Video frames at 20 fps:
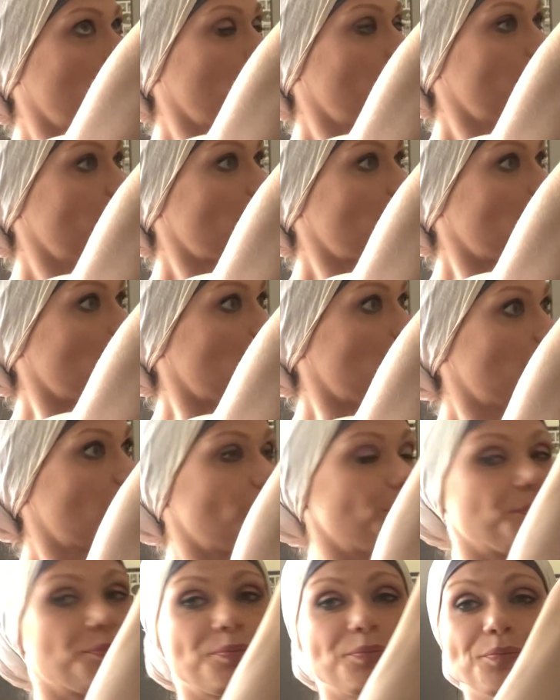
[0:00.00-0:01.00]
with these.
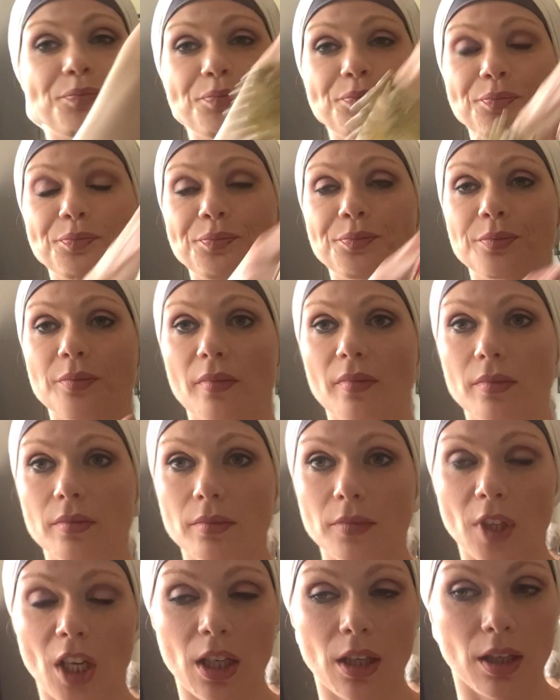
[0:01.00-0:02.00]

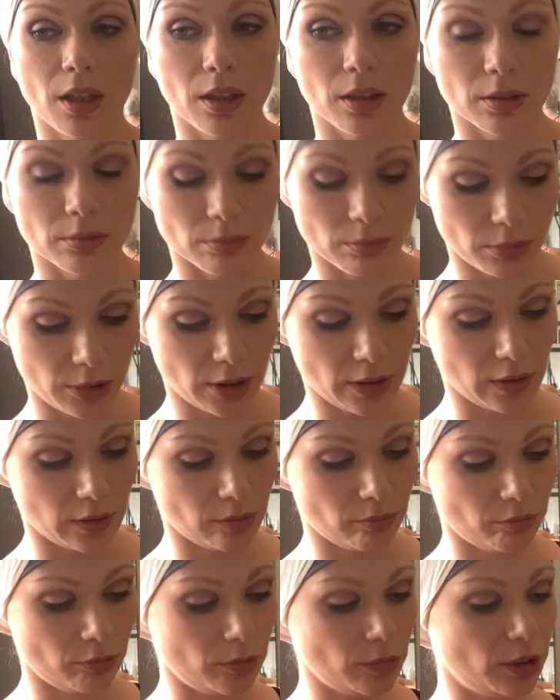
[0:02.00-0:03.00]
This is
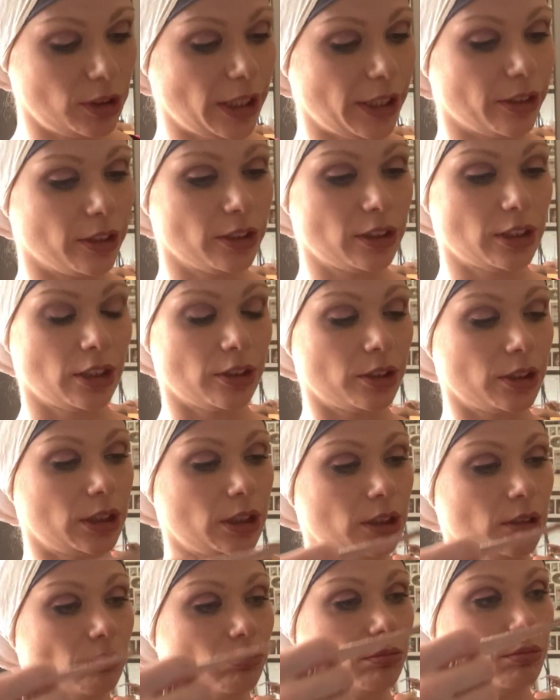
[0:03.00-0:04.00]
later
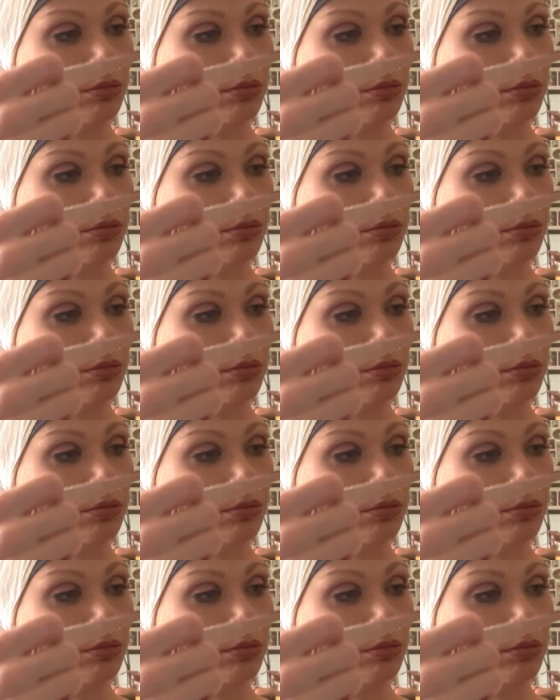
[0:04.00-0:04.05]
century,